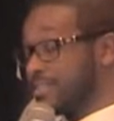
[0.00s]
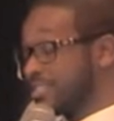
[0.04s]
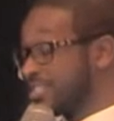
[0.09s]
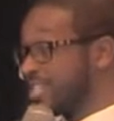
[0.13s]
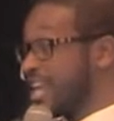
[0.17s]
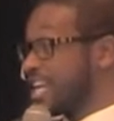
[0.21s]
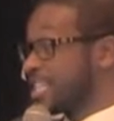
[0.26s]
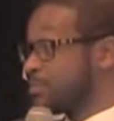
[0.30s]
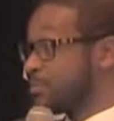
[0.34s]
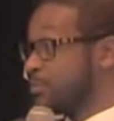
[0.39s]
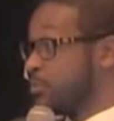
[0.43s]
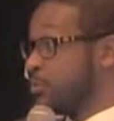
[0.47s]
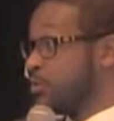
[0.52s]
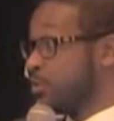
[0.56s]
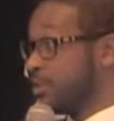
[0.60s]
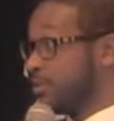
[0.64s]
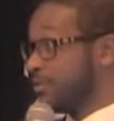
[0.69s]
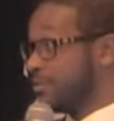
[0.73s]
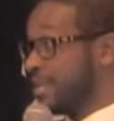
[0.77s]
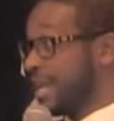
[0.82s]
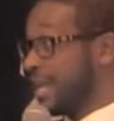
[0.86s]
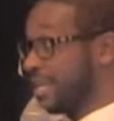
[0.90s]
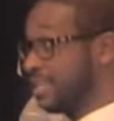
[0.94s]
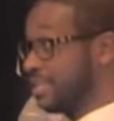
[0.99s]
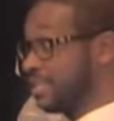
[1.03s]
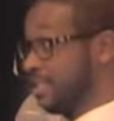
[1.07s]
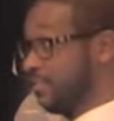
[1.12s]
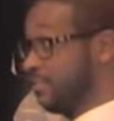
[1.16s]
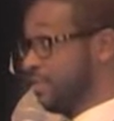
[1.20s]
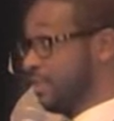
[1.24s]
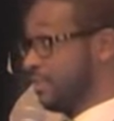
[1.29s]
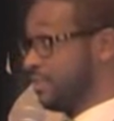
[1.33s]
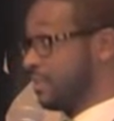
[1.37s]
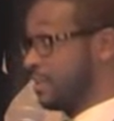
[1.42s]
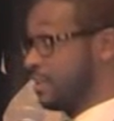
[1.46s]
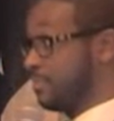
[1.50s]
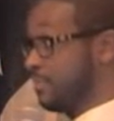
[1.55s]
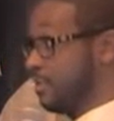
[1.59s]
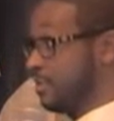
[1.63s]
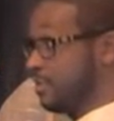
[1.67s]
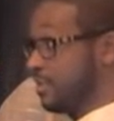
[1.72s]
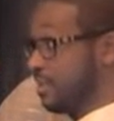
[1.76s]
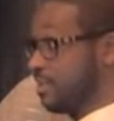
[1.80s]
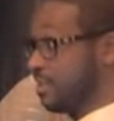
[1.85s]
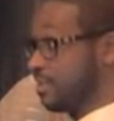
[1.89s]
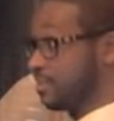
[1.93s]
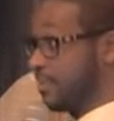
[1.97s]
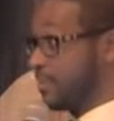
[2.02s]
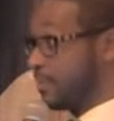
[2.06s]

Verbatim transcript: cesspool of negativity in the communities,